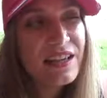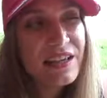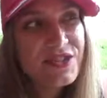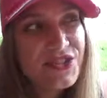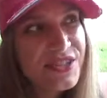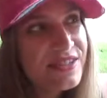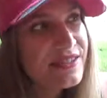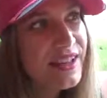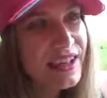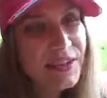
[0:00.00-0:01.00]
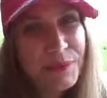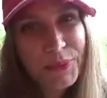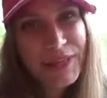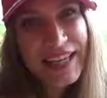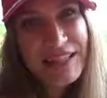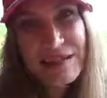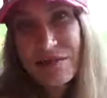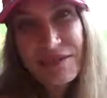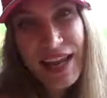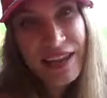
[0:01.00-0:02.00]
it's just that we can't
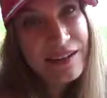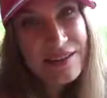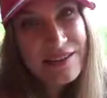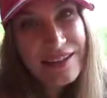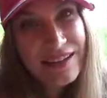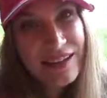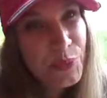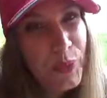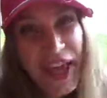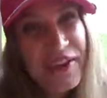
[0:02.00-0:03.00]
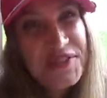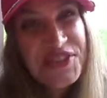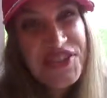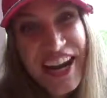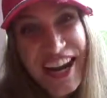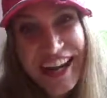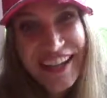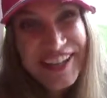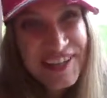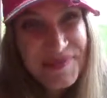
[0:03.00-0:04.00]
contain it. We have to share,
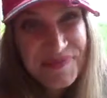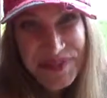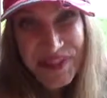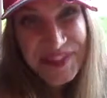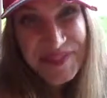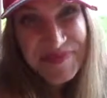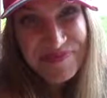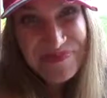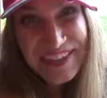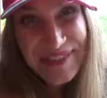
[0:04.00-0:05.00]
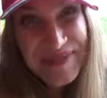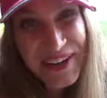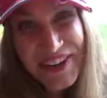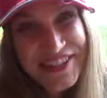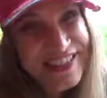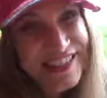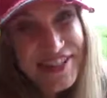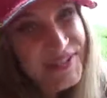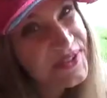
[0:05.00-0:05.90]
because it's just